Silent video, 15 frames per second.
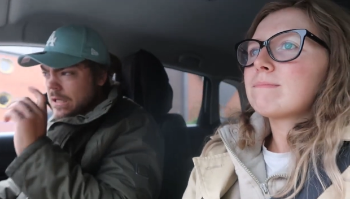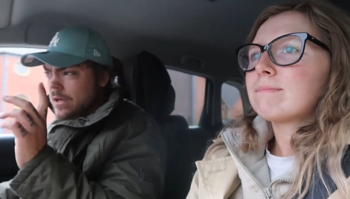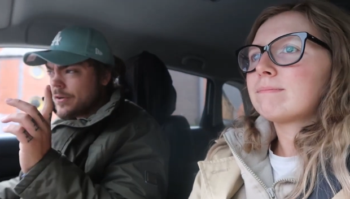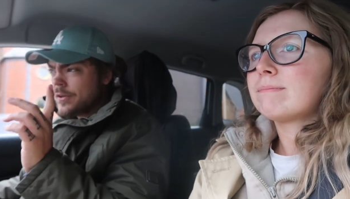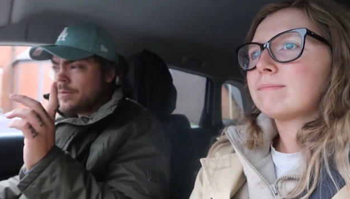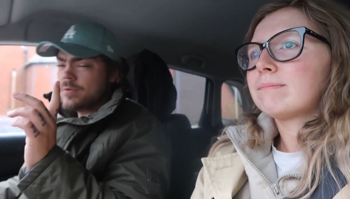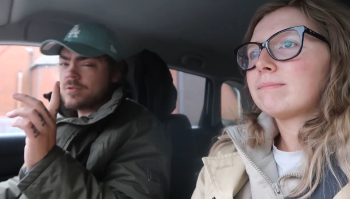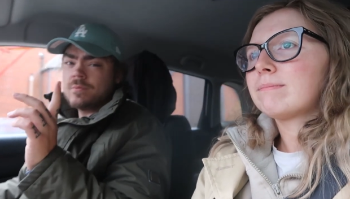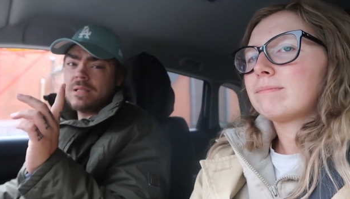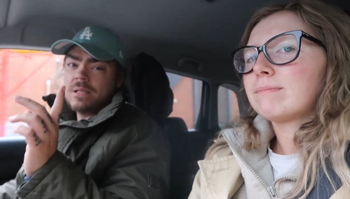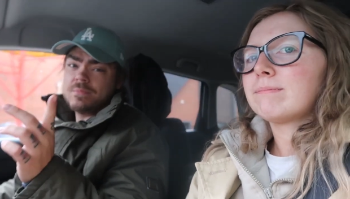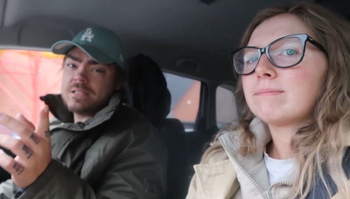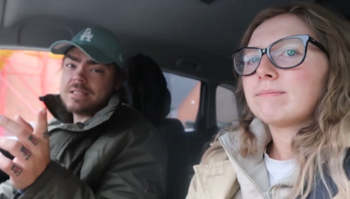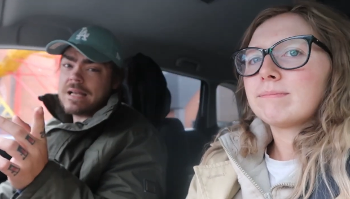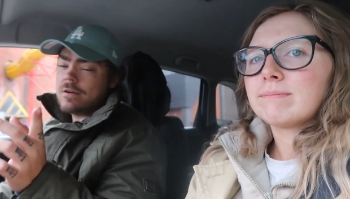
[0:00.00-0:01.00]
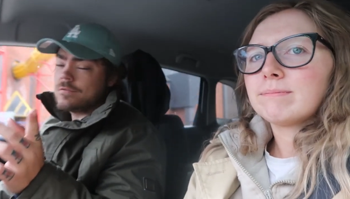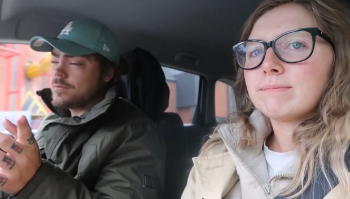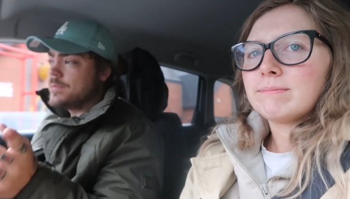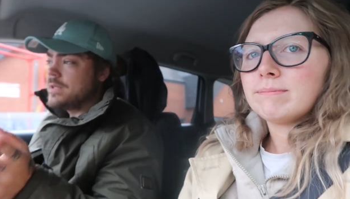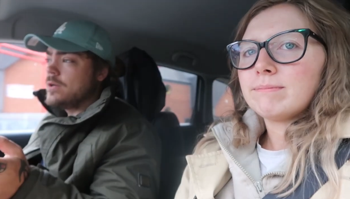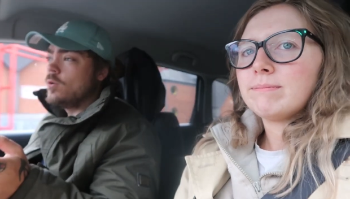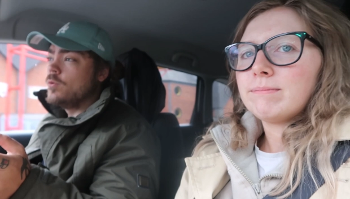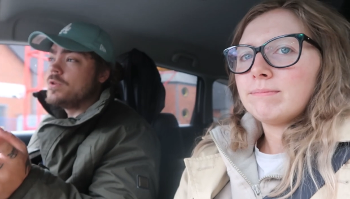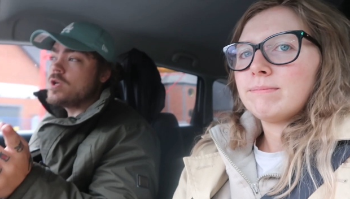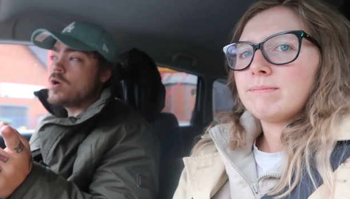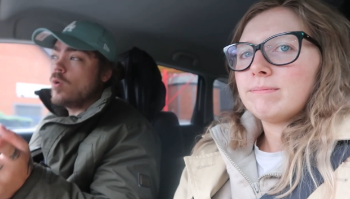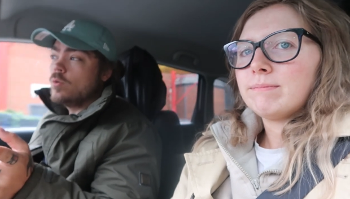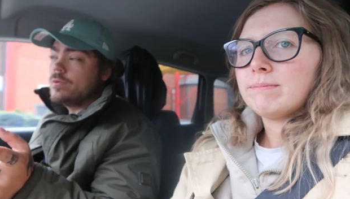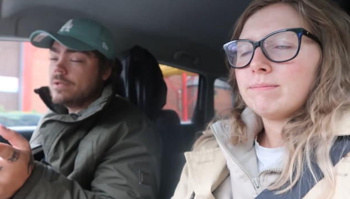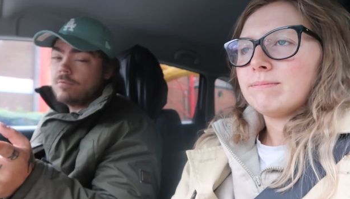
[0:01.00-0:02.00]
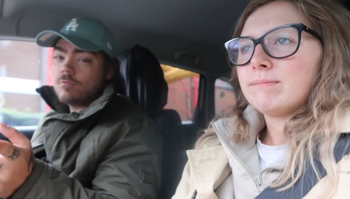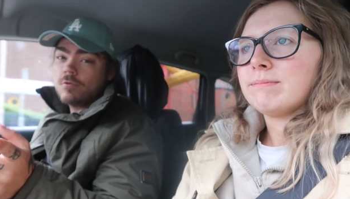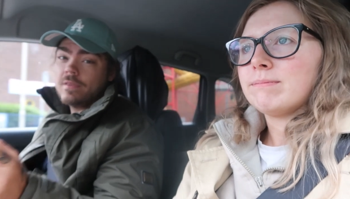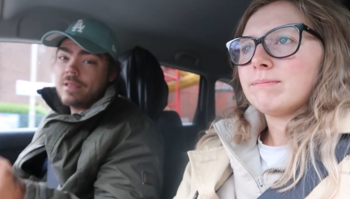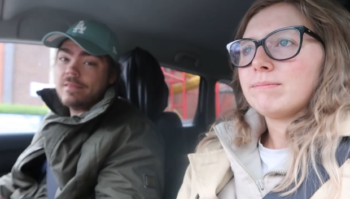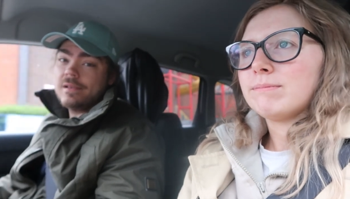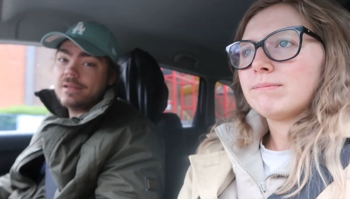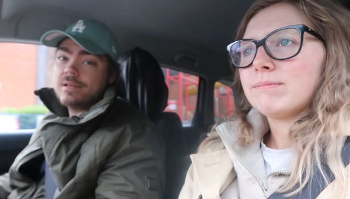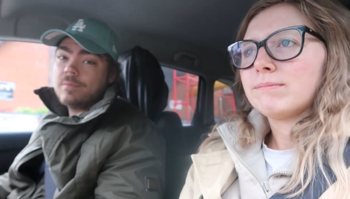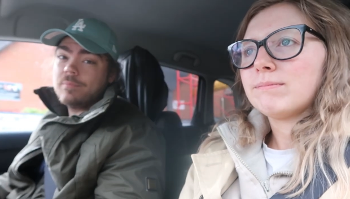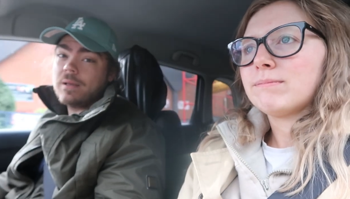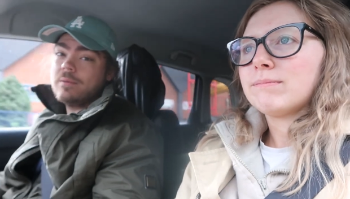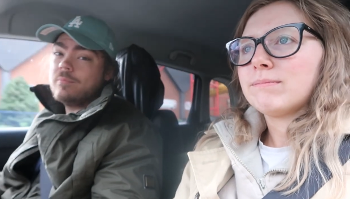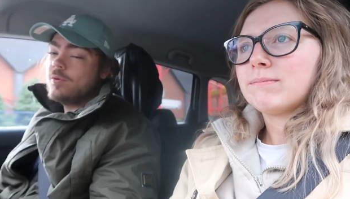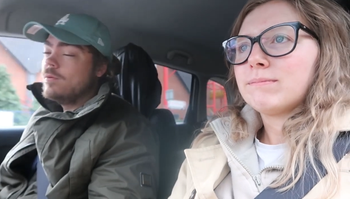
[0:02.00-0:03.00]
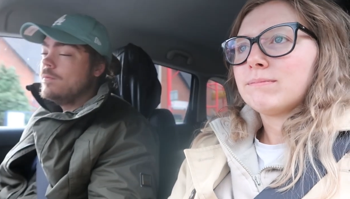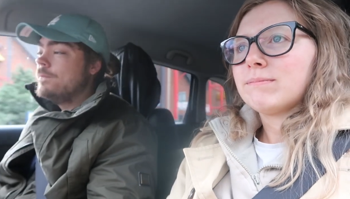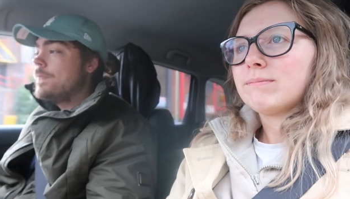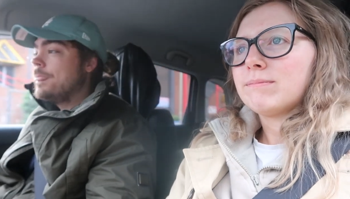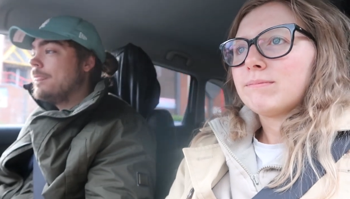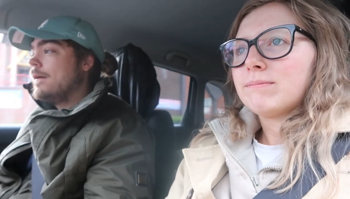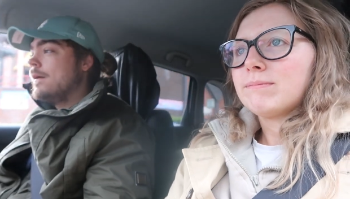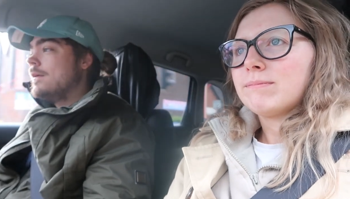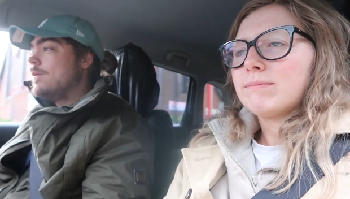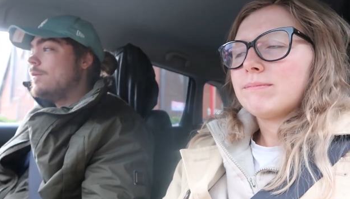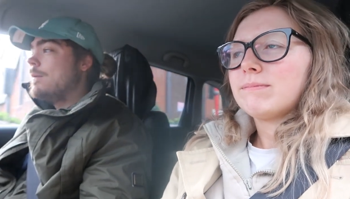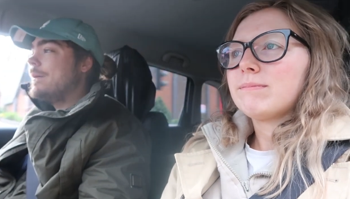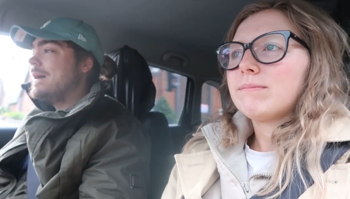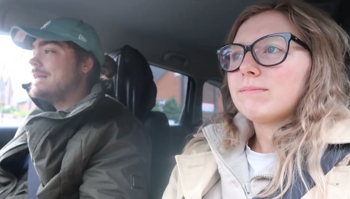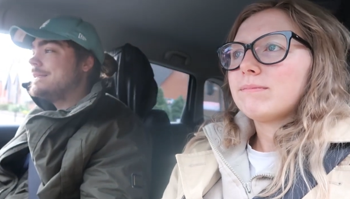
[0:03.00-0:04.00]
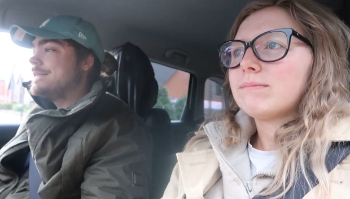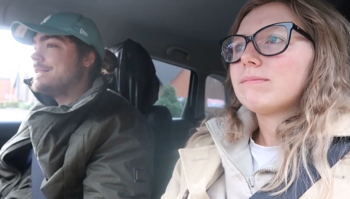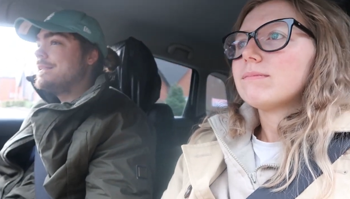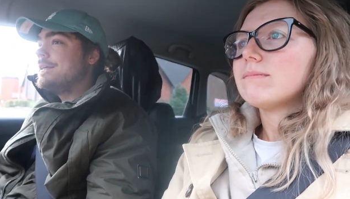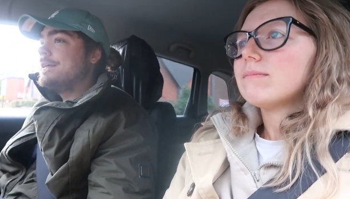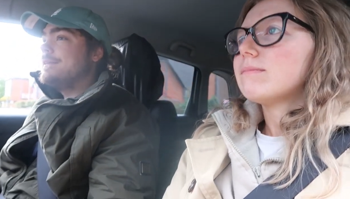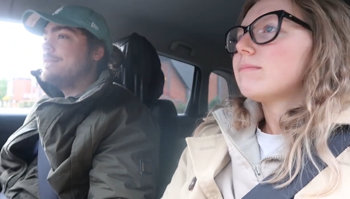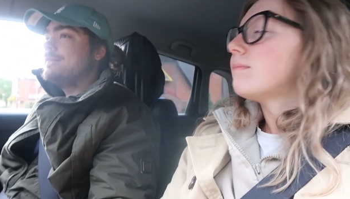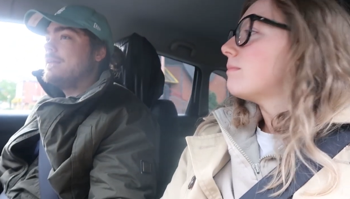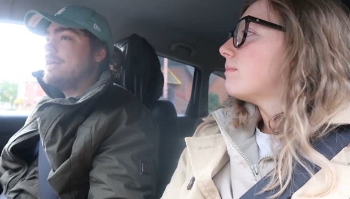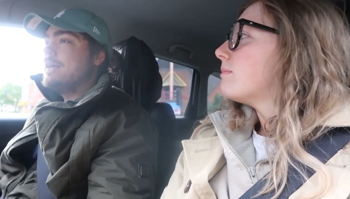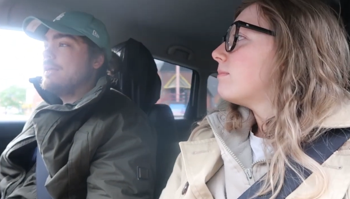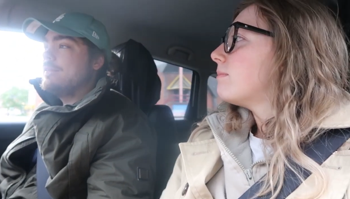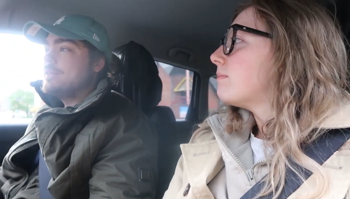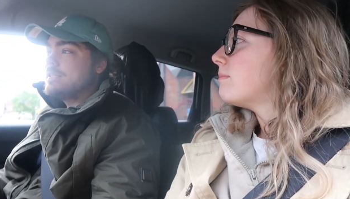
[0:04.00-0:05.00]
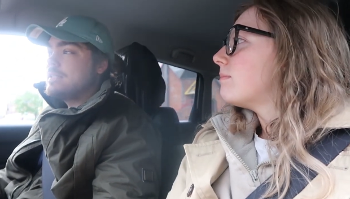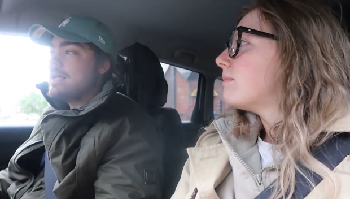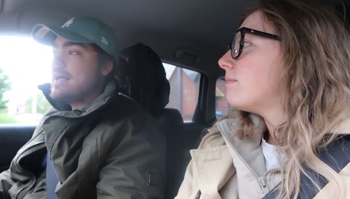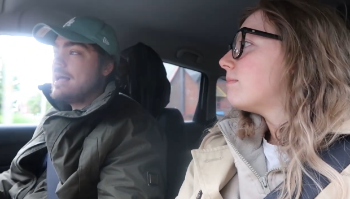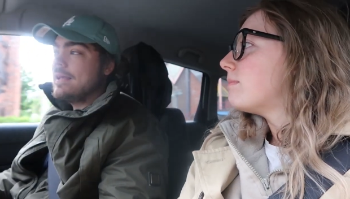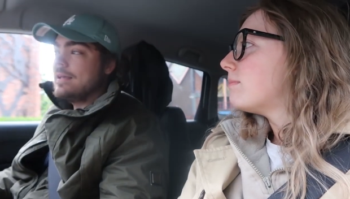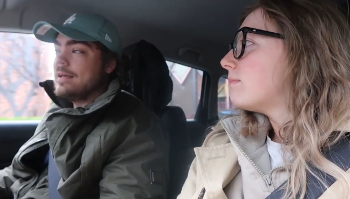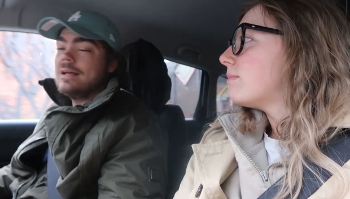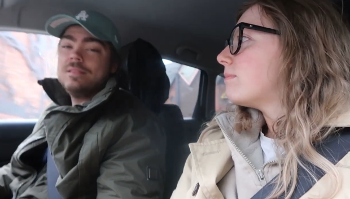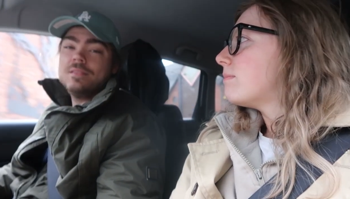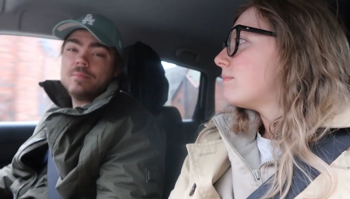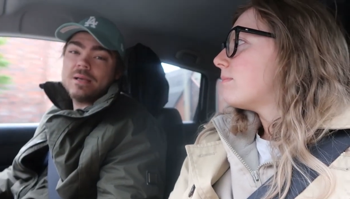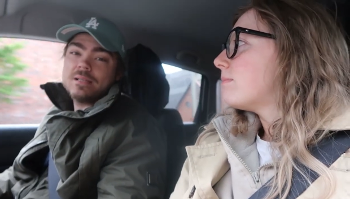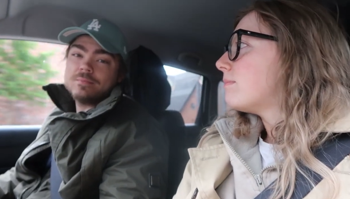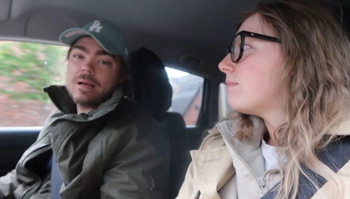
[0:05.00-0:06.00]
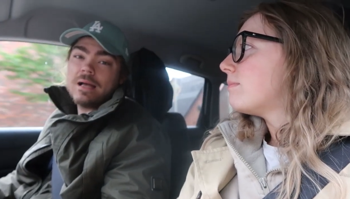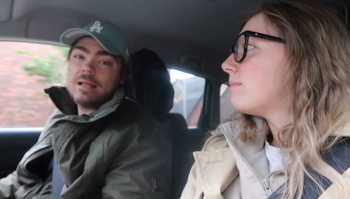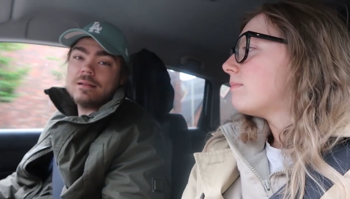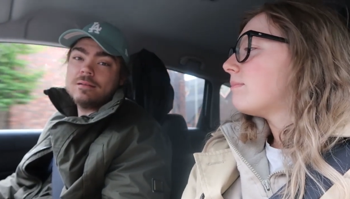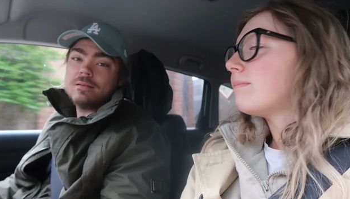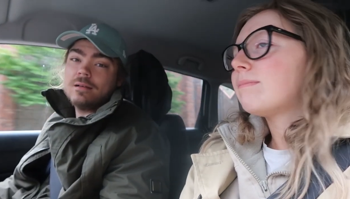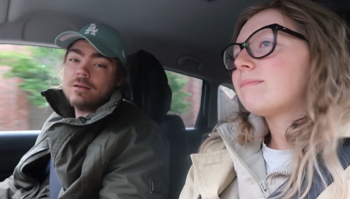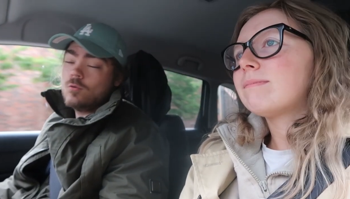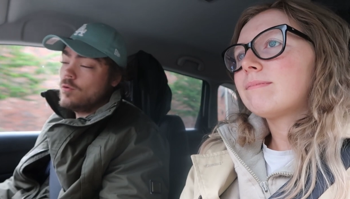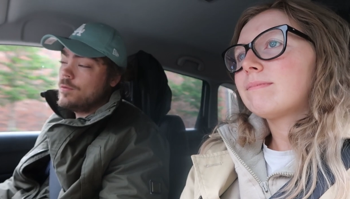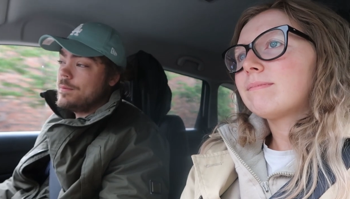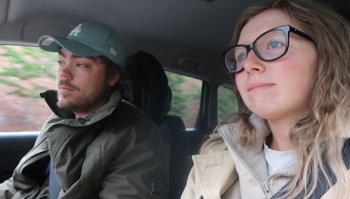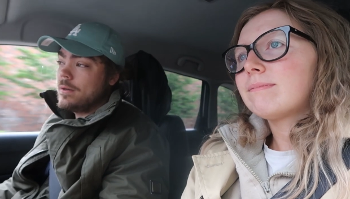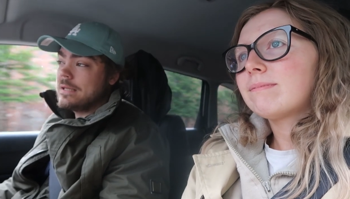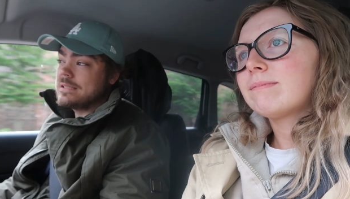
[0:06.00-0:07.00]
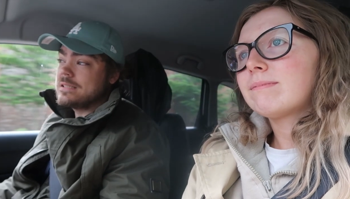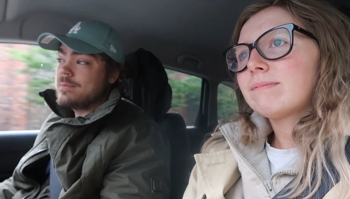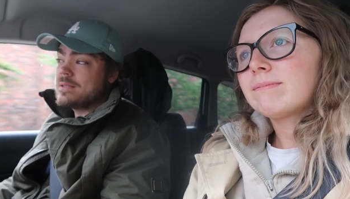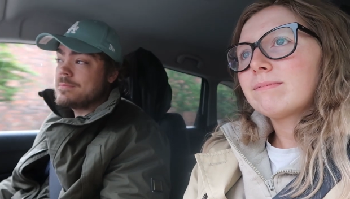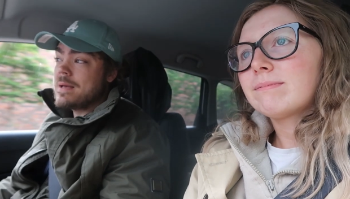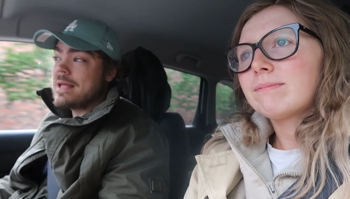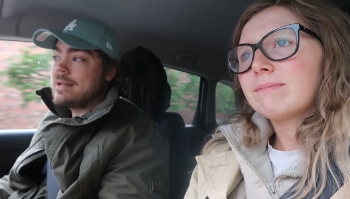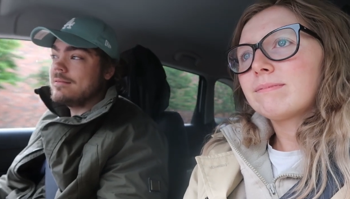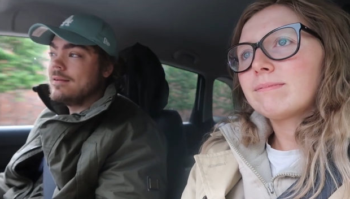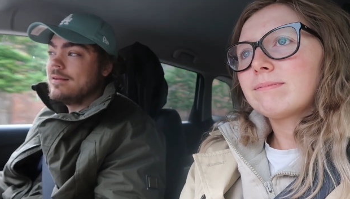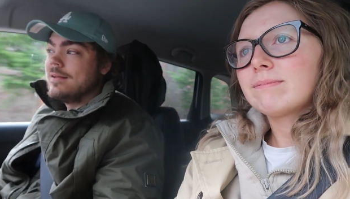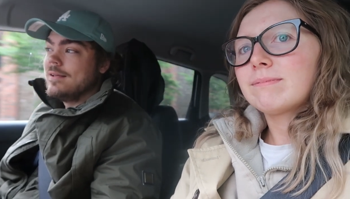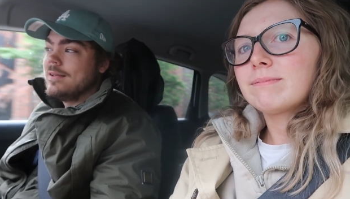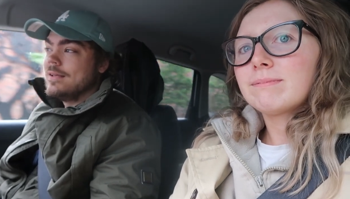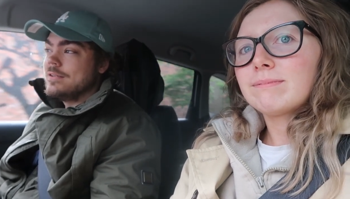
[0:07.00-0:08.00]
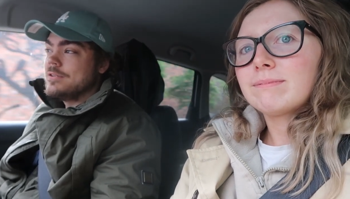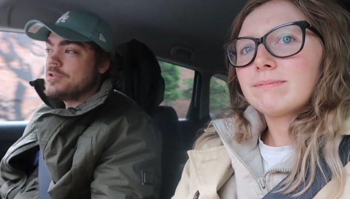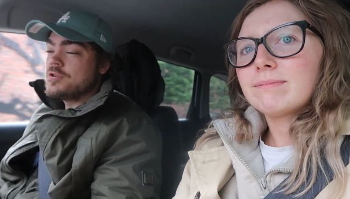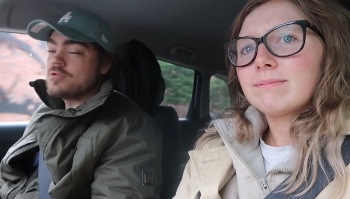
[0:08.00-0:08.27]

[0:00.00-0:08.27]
Speaker 1: I'm gonna put some clips in now, something called the gauntlet run that they did at Pine Bull, where basically they get the stag and the best man, or in my case the best men,